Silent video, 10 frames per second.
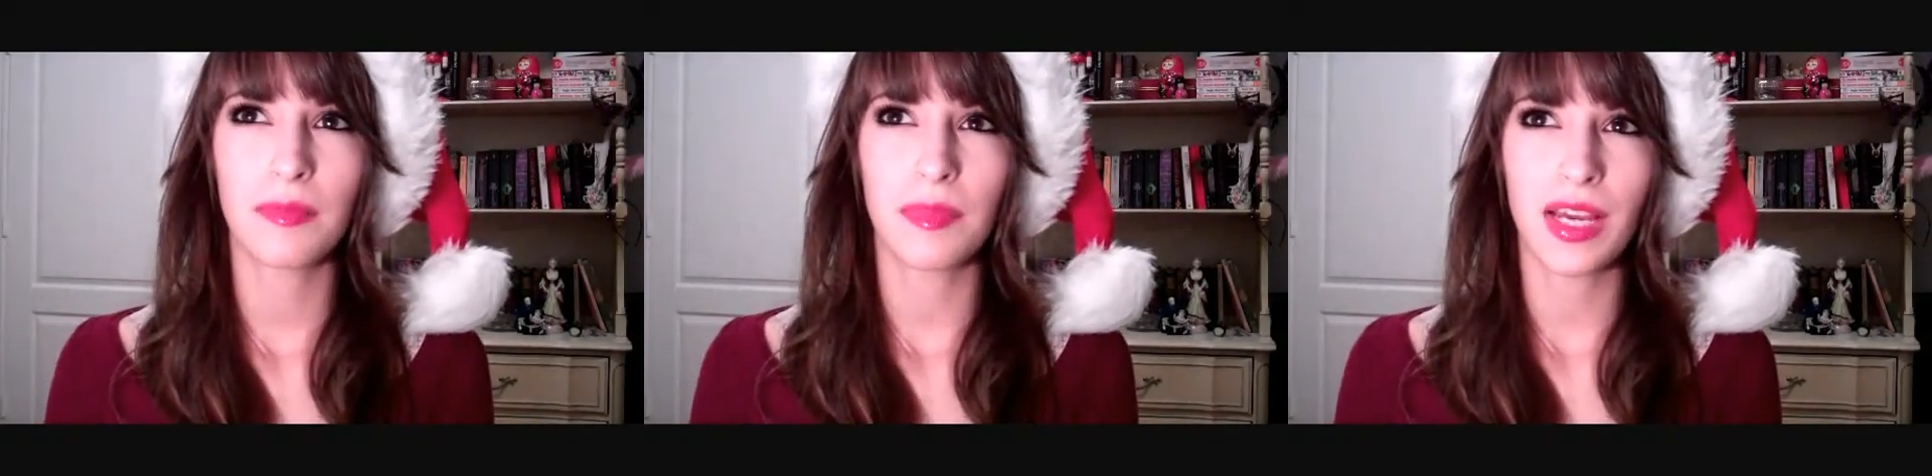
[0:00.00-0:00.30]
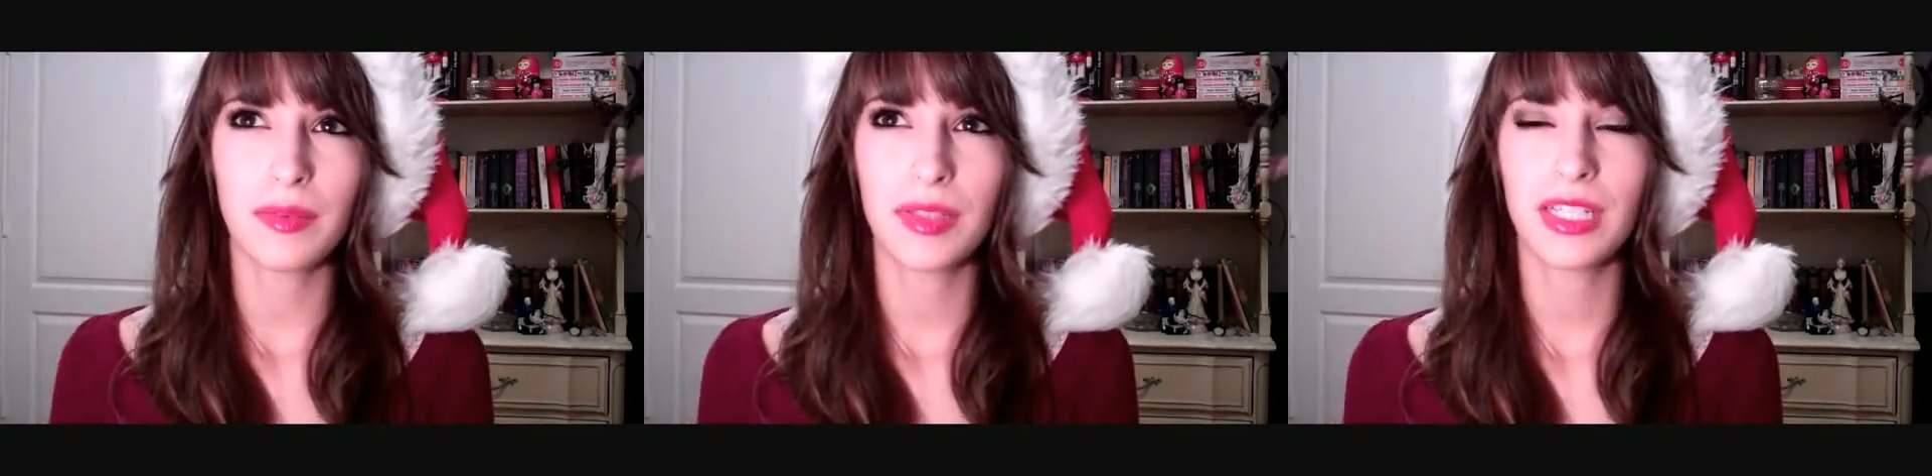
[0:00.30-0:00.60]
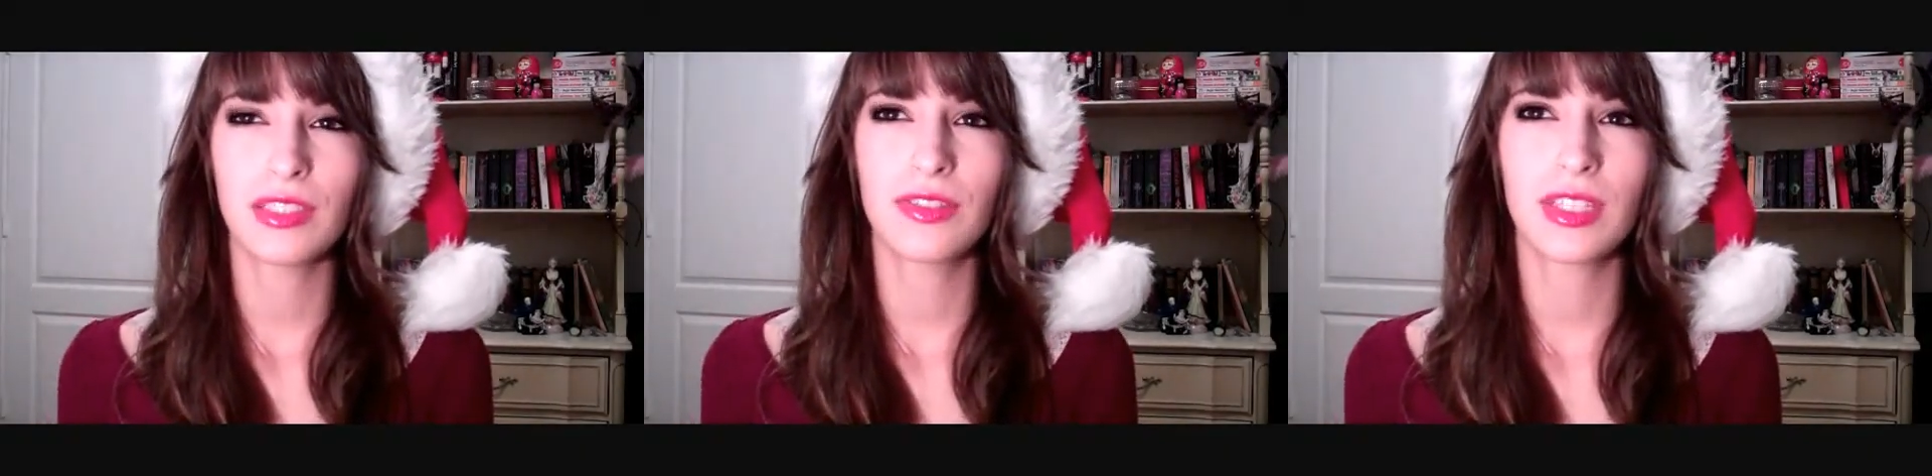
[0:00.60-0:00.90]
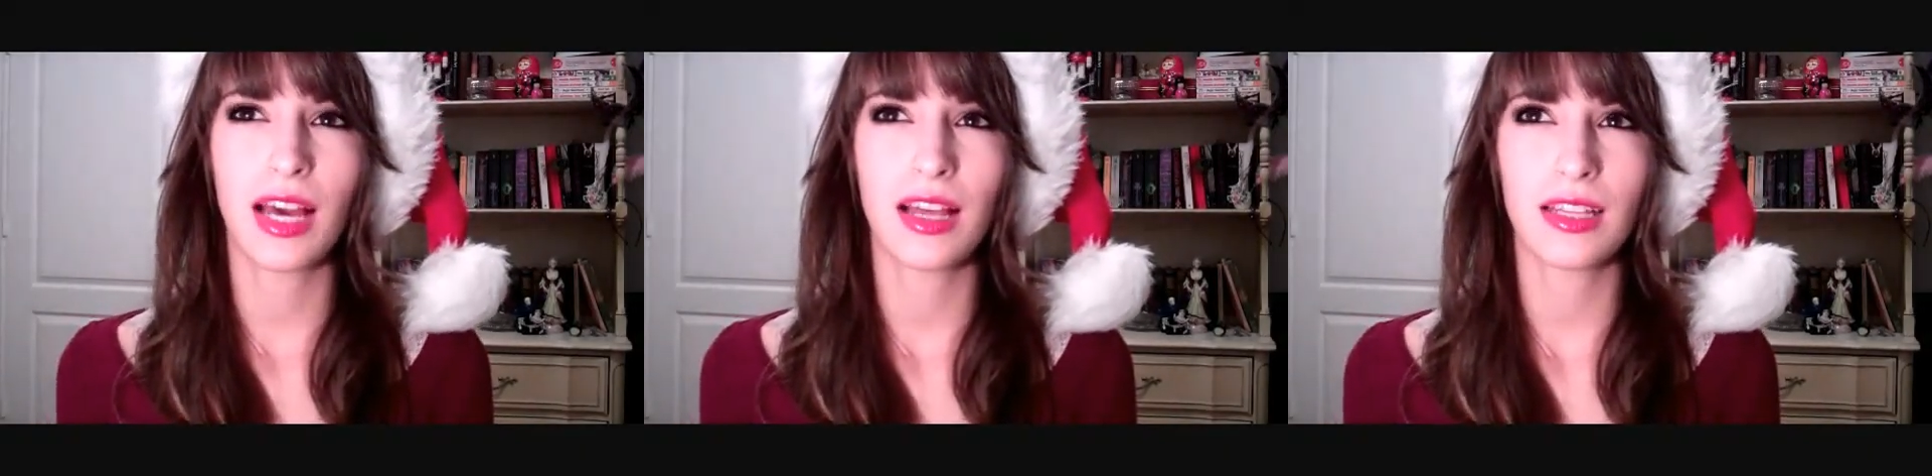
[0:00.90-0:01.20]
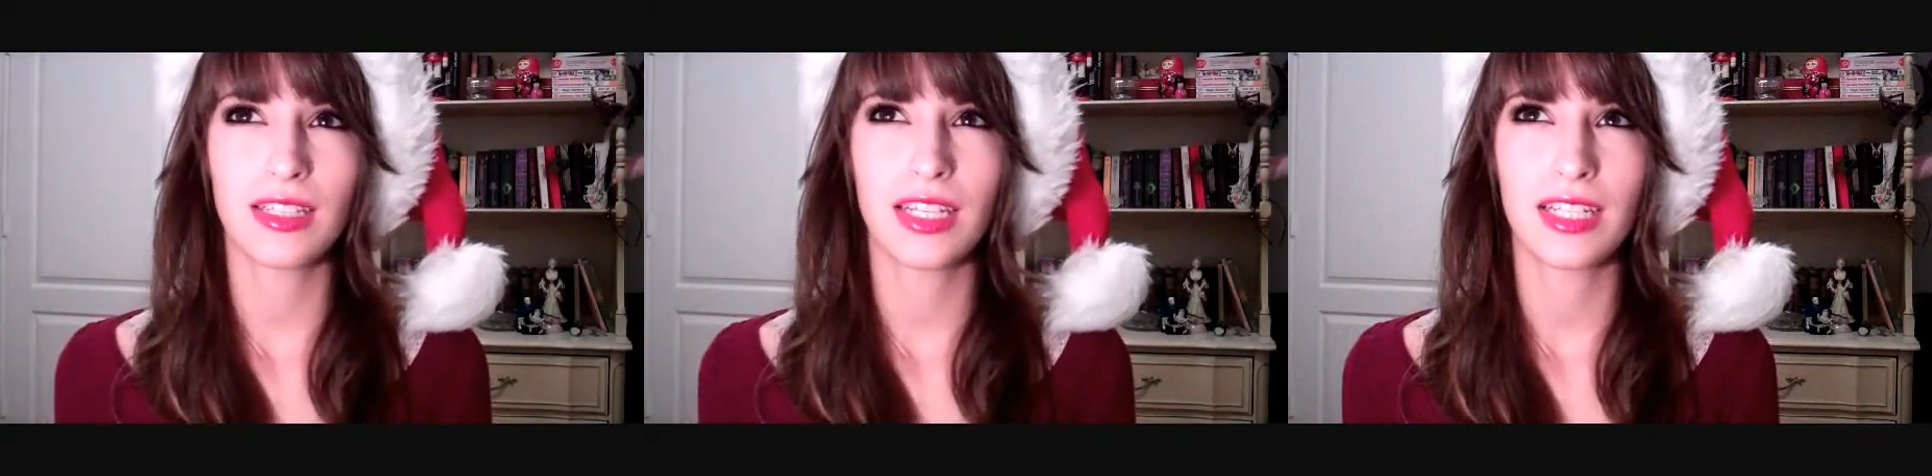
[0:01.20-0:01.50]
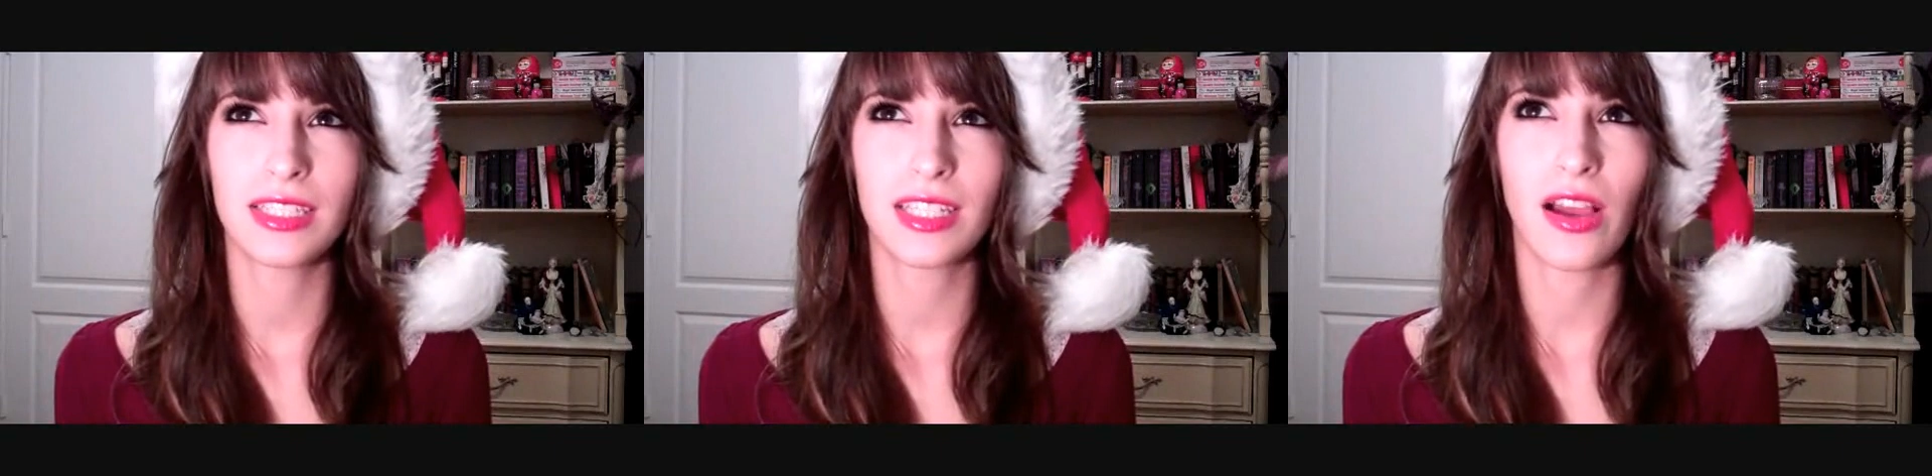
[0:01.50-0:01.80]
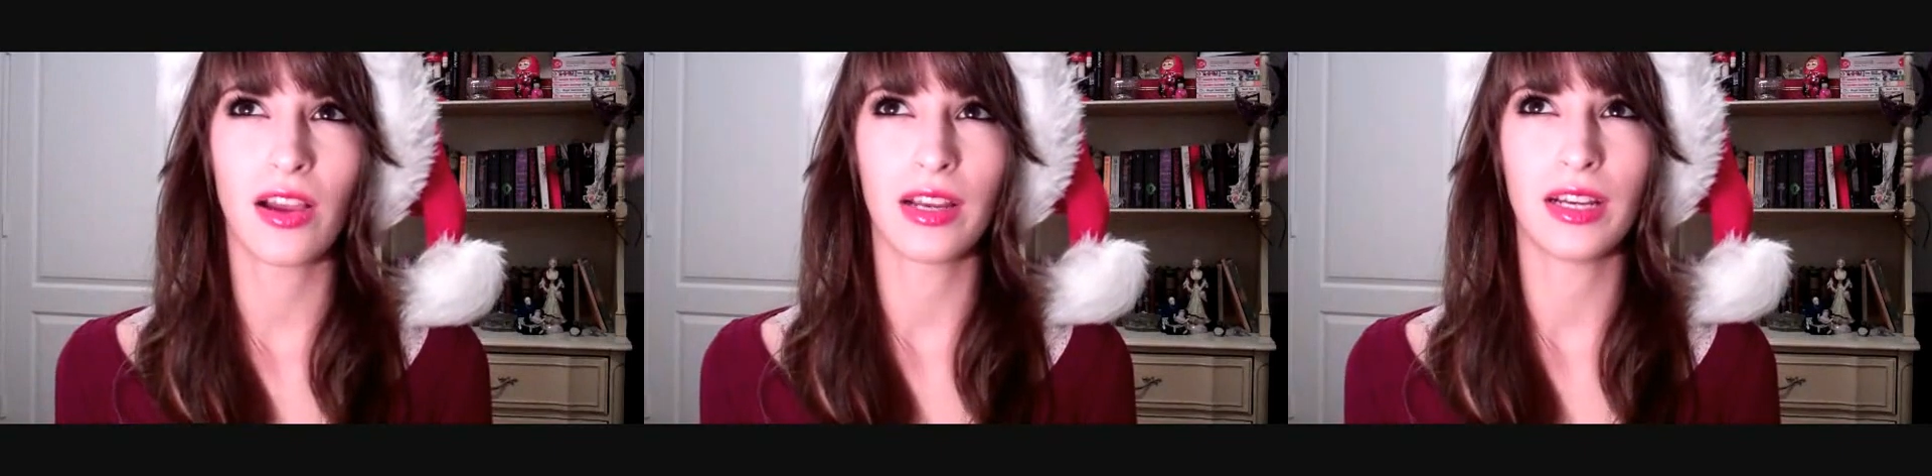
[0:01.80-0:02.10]
My plans for the holidays
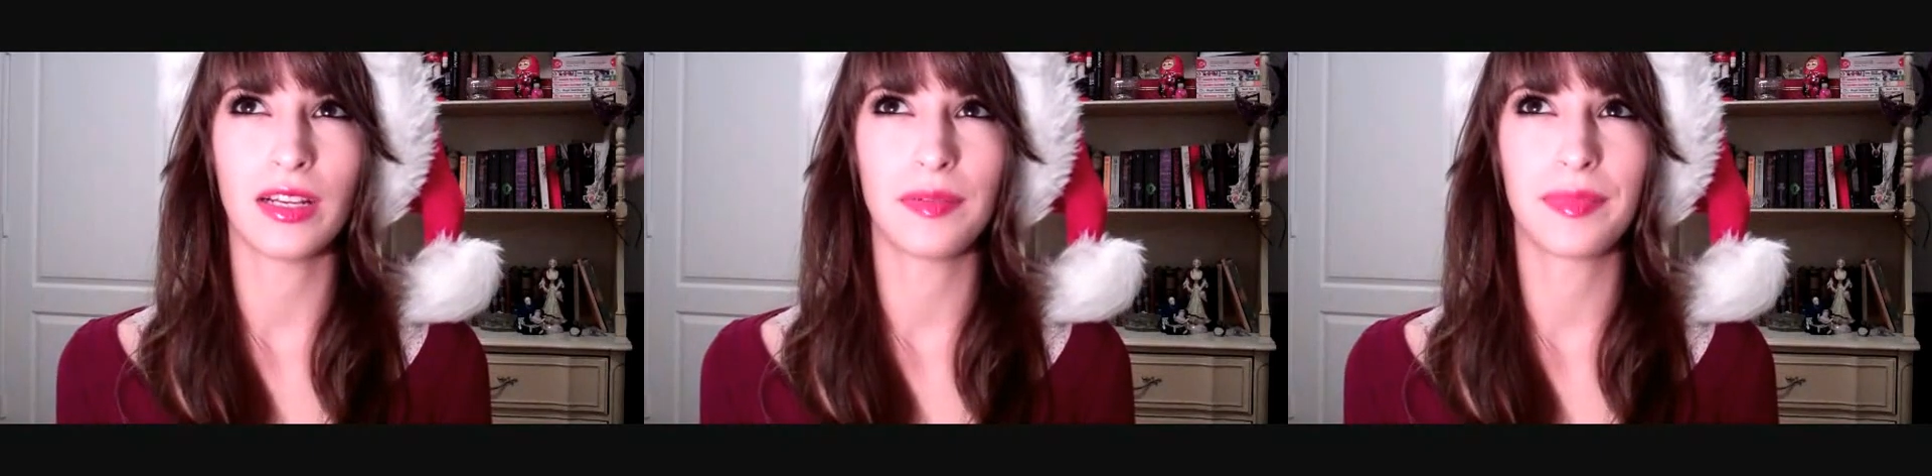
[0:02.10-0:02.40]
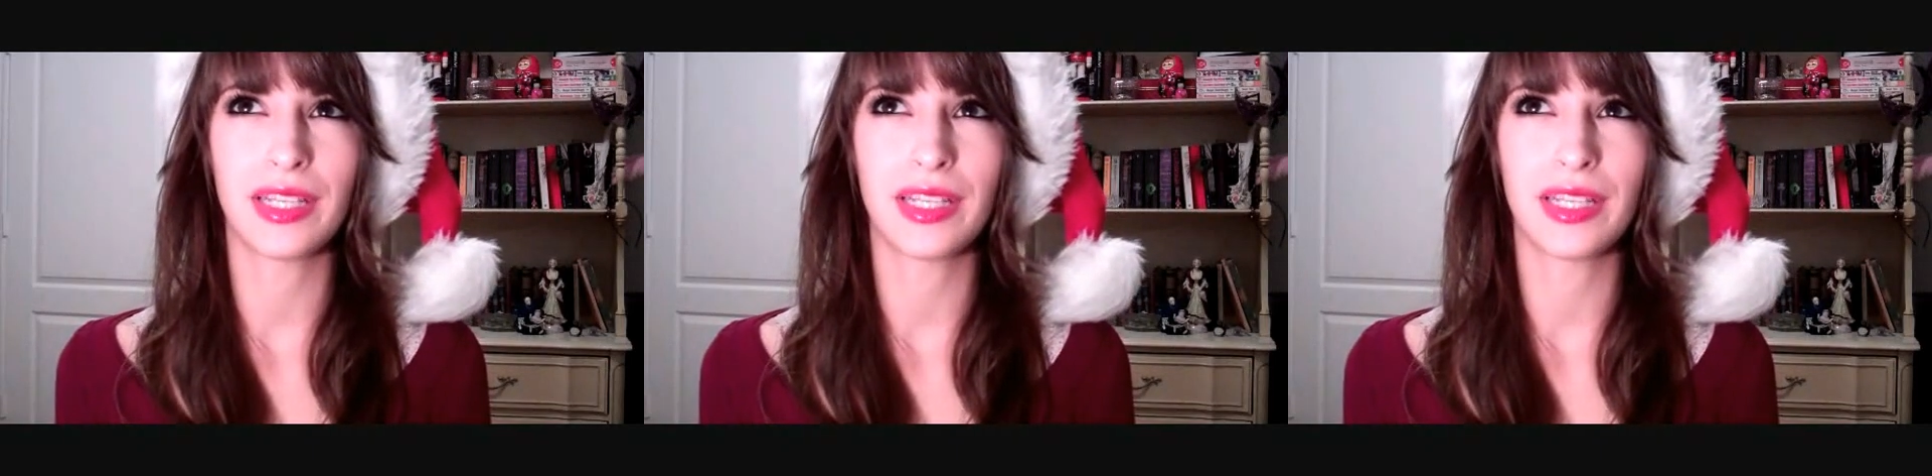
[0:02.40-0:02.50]
are